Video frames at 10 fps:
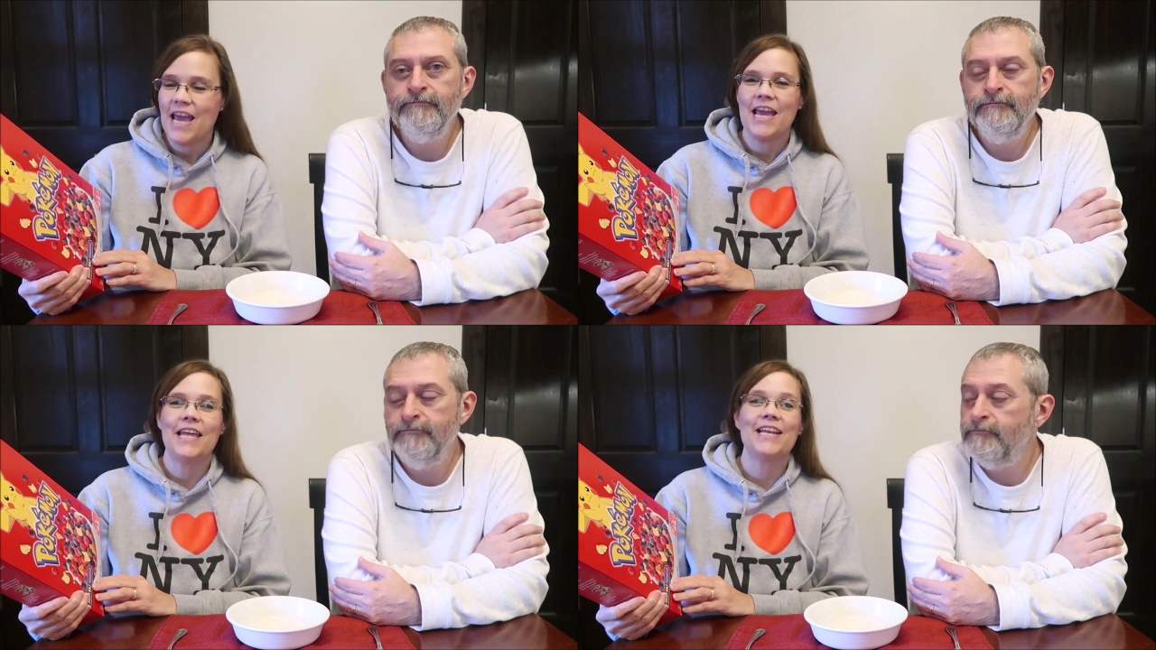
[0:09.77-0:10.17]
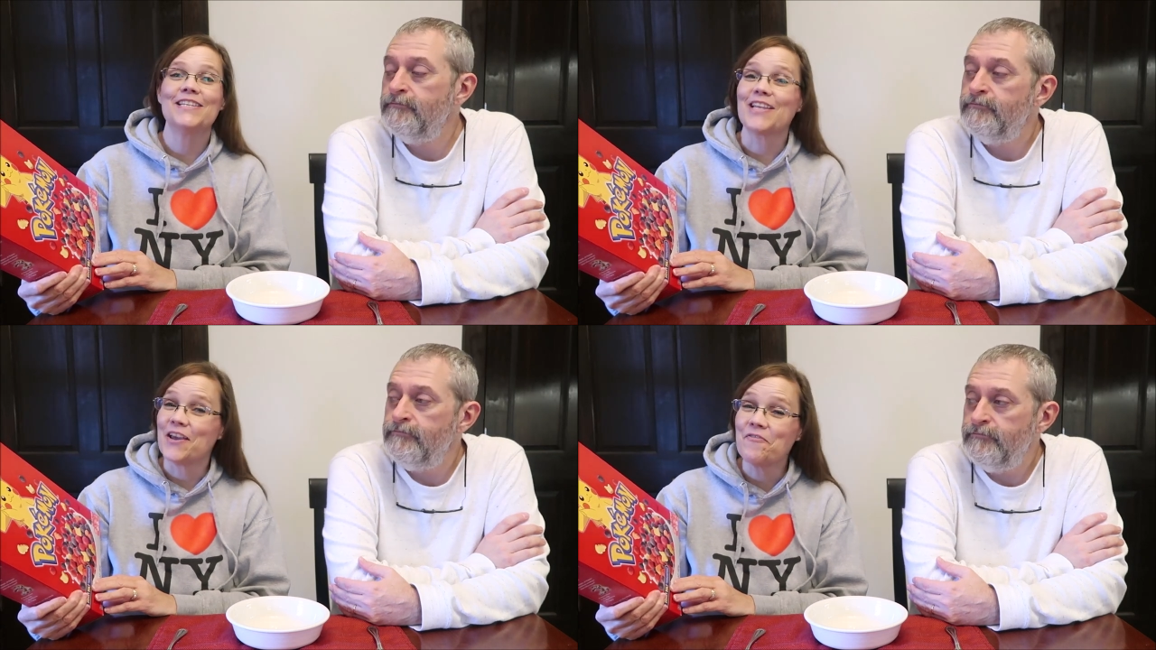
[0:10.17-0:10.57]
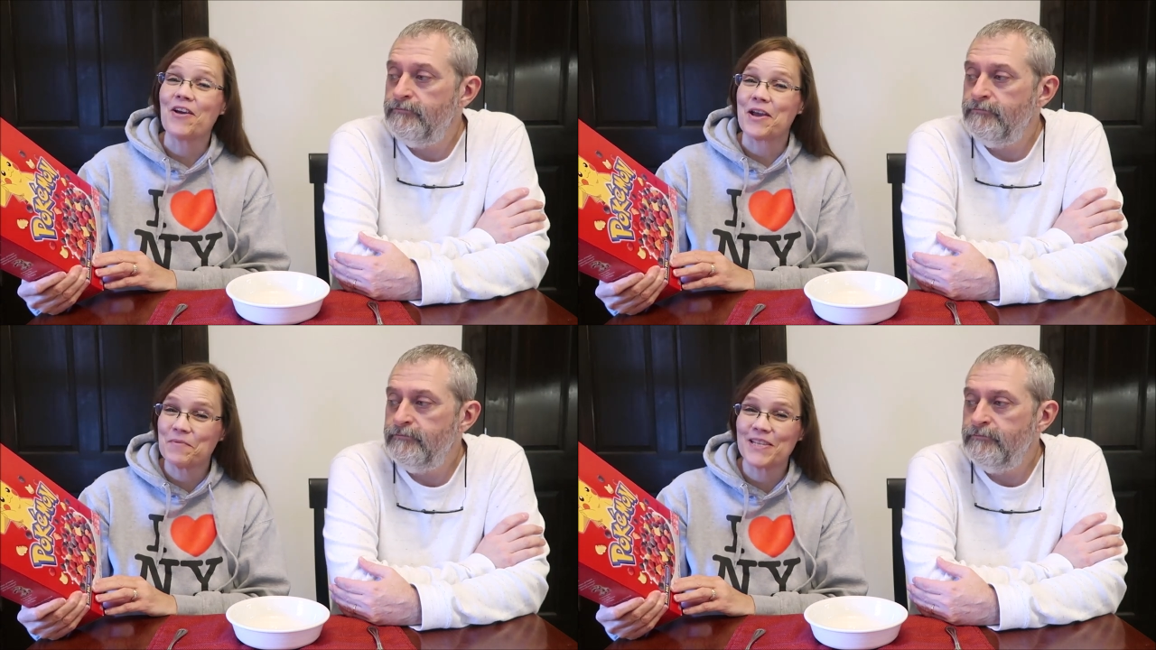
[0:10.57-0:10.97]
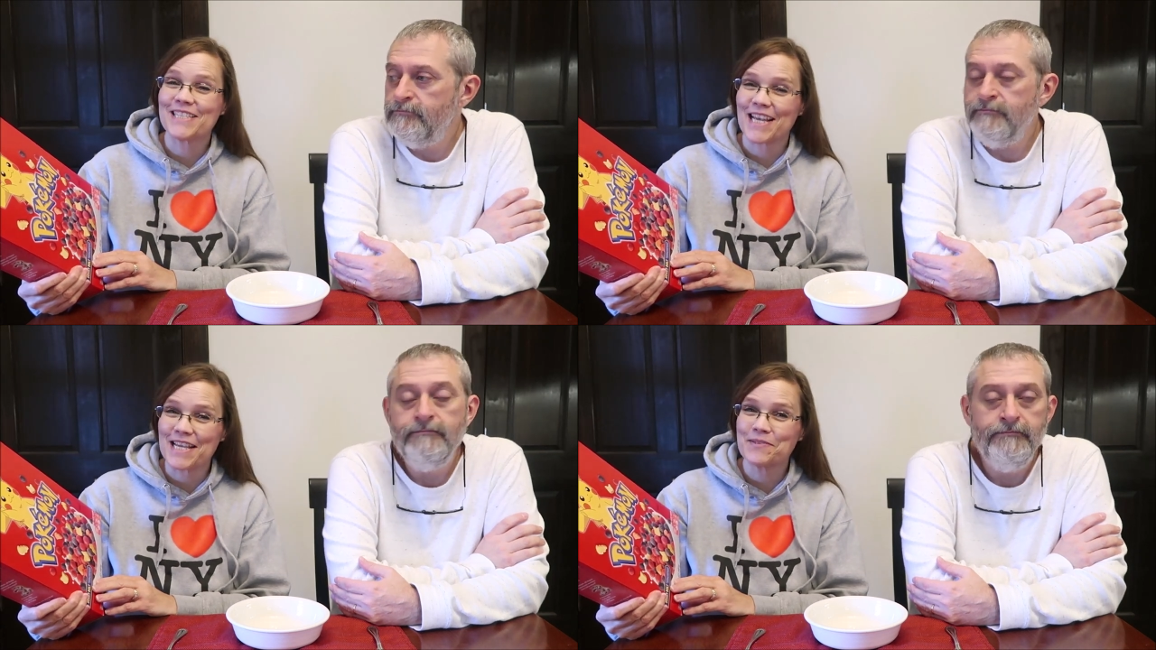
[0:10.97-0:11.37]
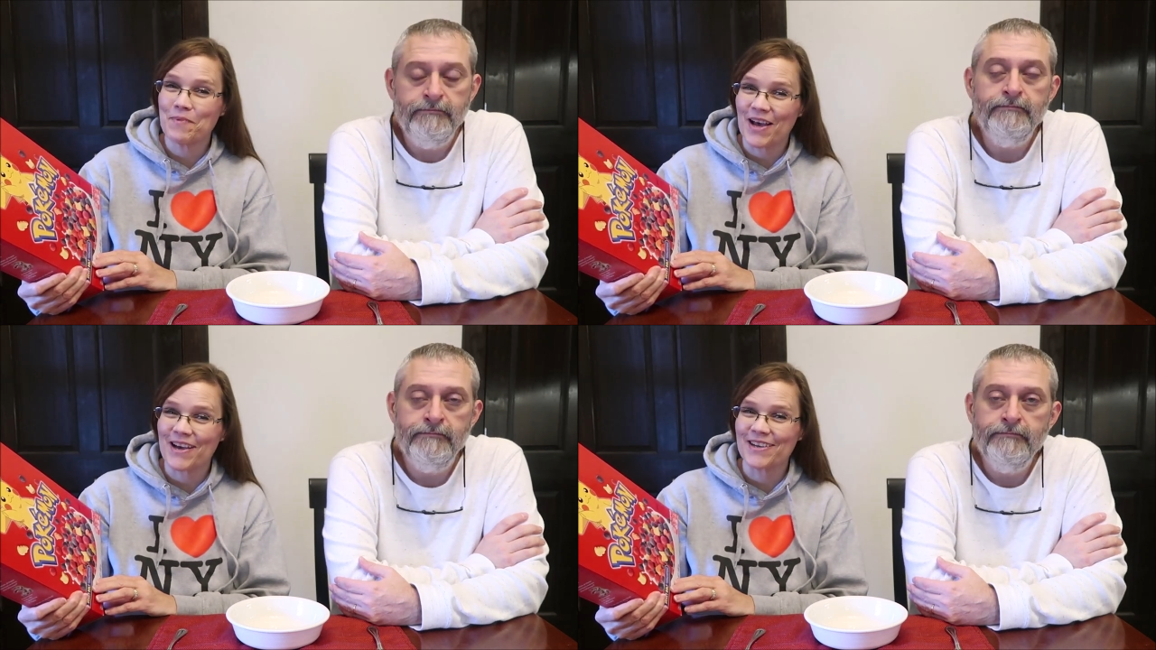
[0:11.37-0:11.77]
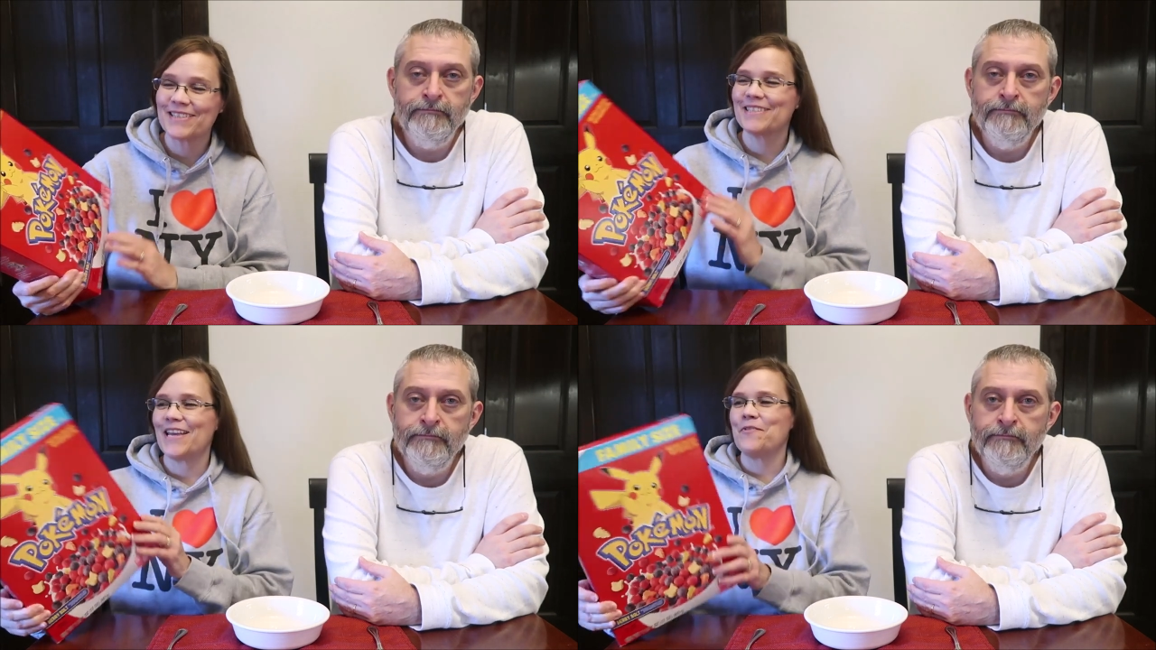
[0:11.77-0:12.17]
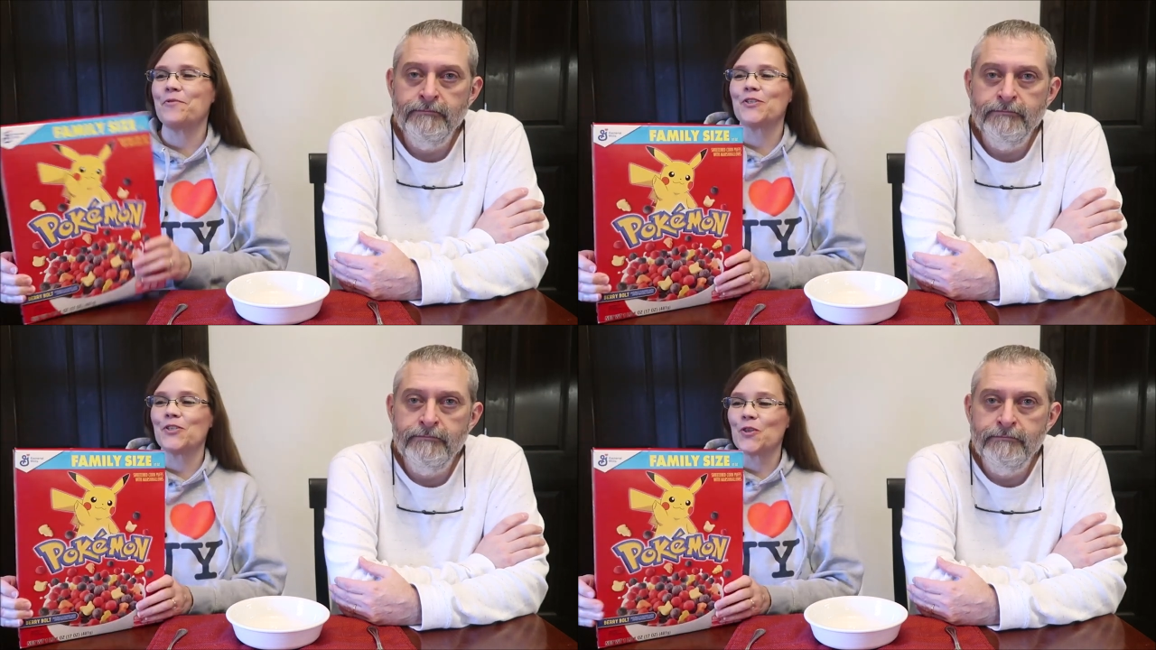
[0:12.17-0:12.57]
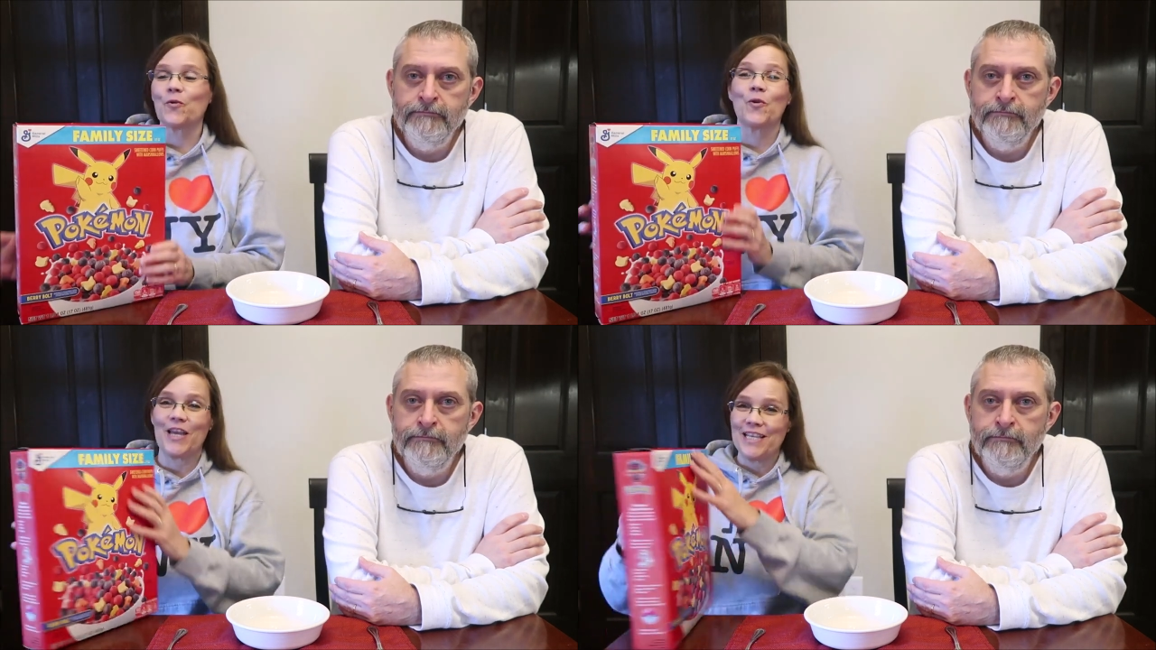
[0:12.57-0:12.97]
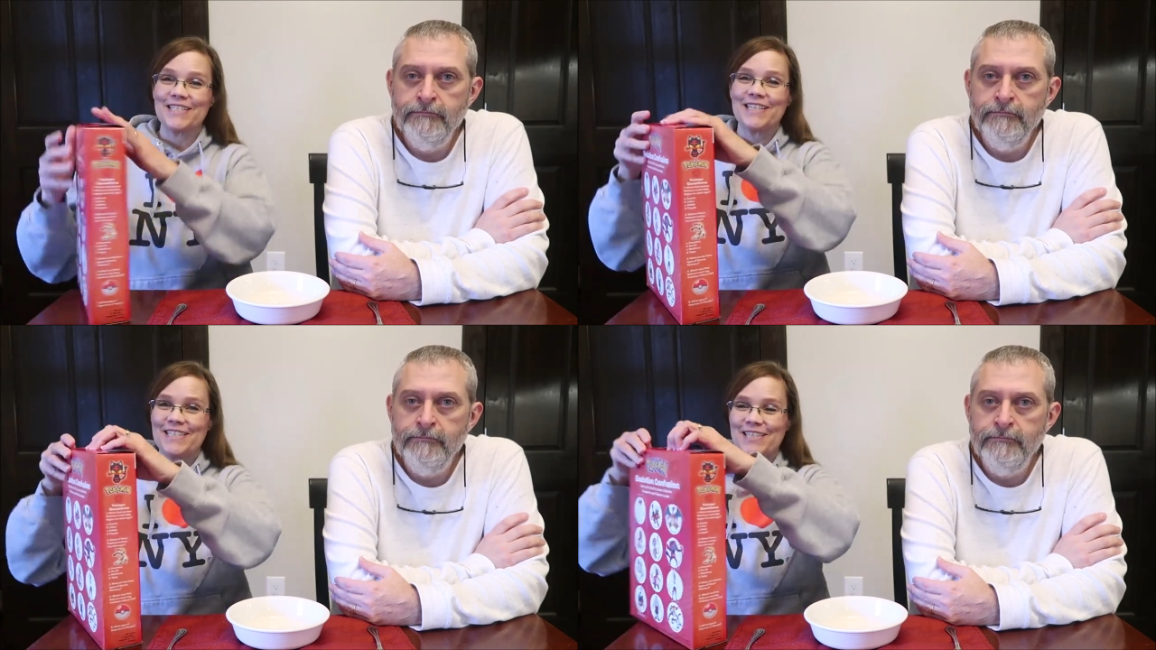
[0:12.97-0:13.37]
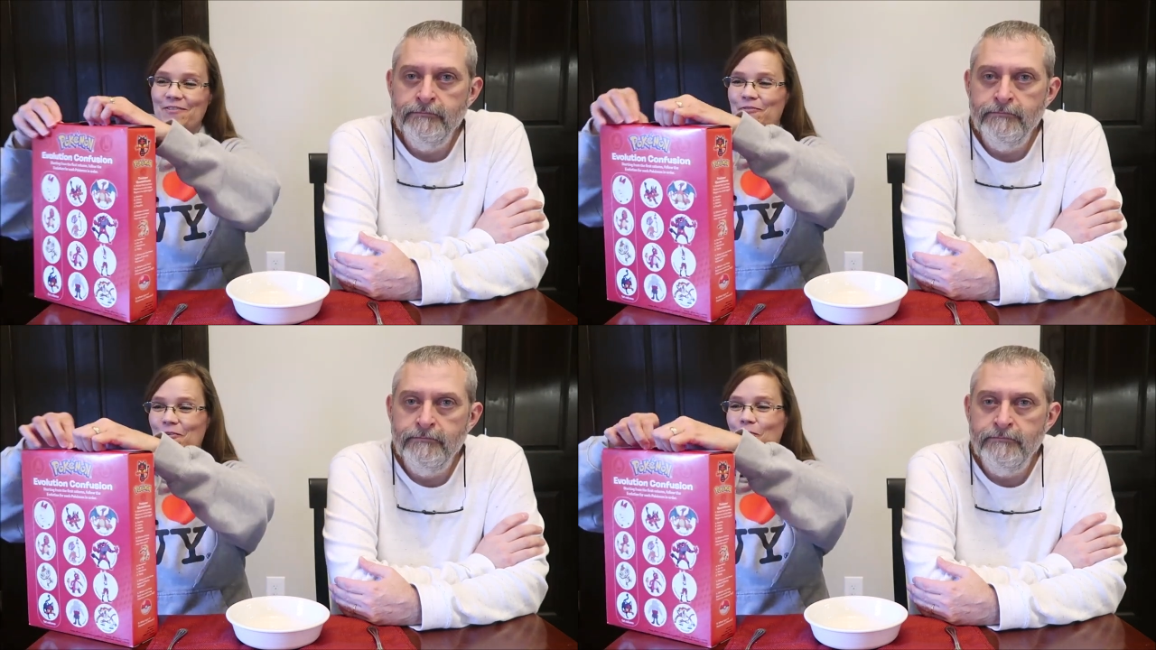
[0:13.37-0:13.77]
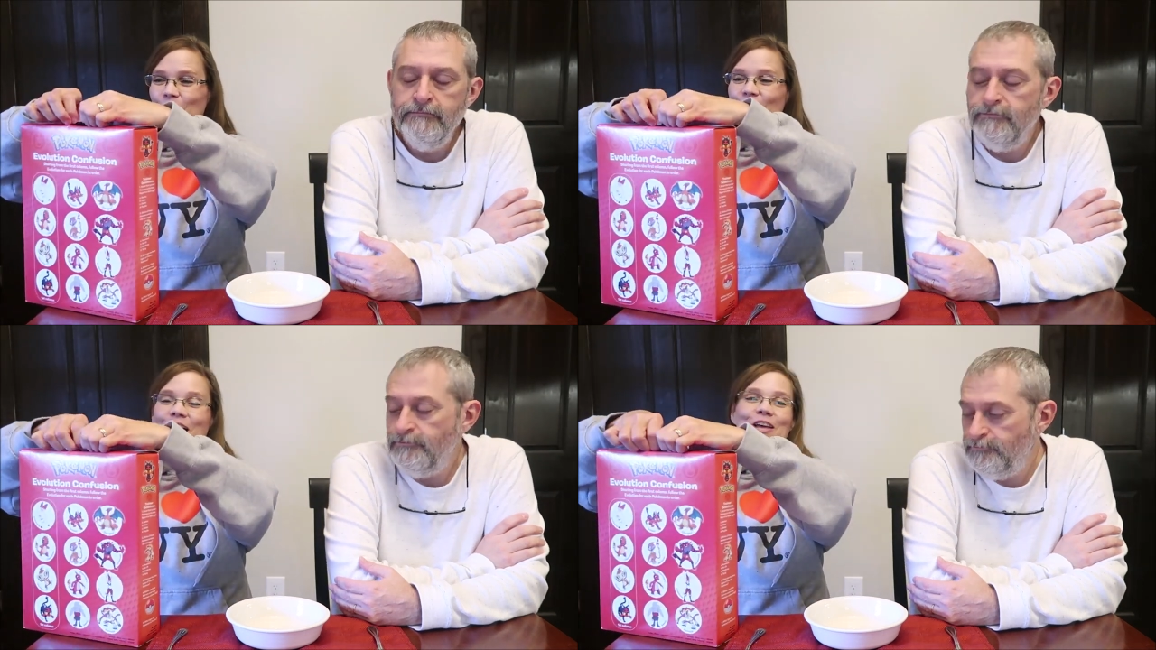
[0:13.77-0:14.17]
Speaker 1: It is a family size box. It was 364.